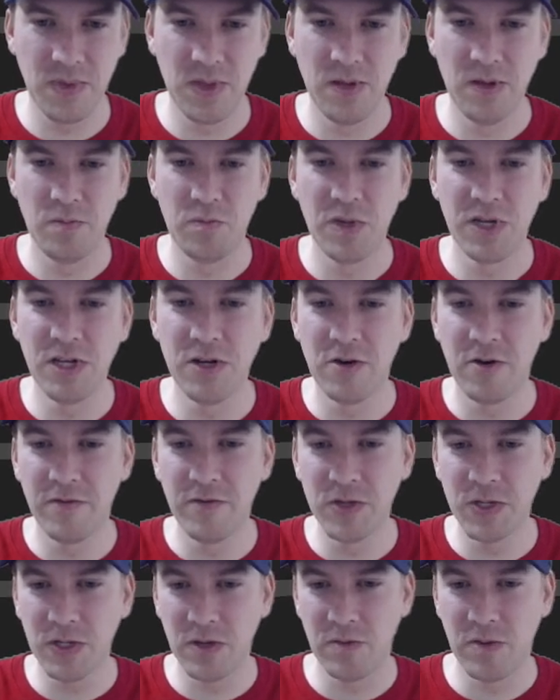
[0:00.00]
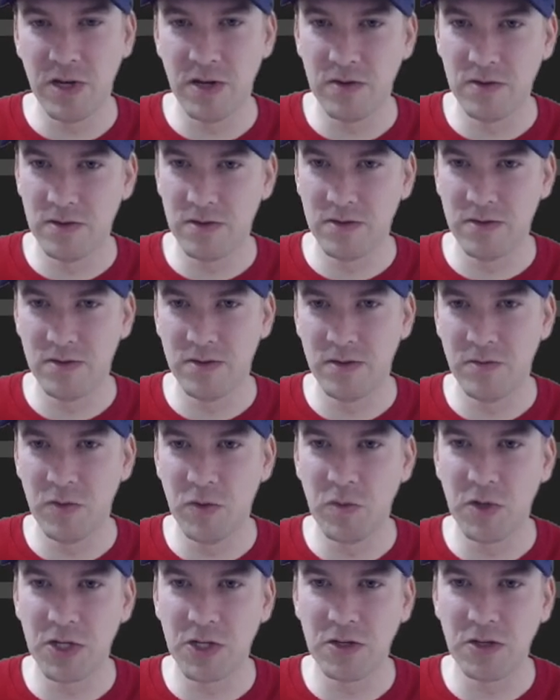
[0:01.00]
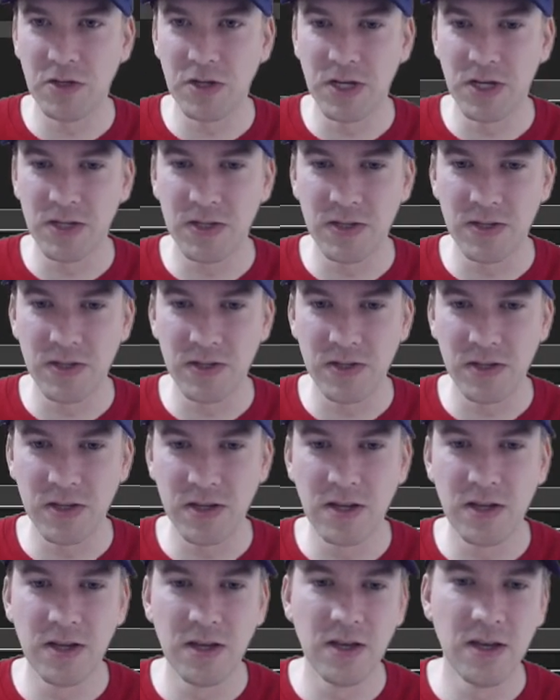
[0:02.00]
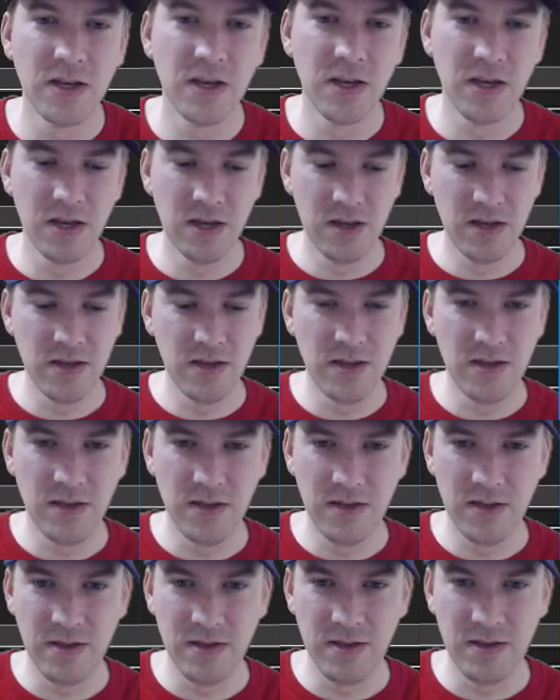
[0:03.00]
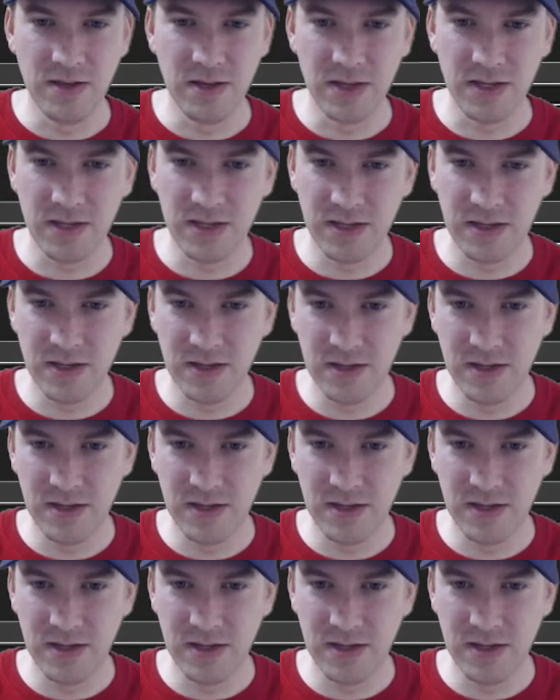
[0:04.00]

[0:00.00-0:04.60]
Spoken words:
Be nervous about, let me make sure you guys can see it, this.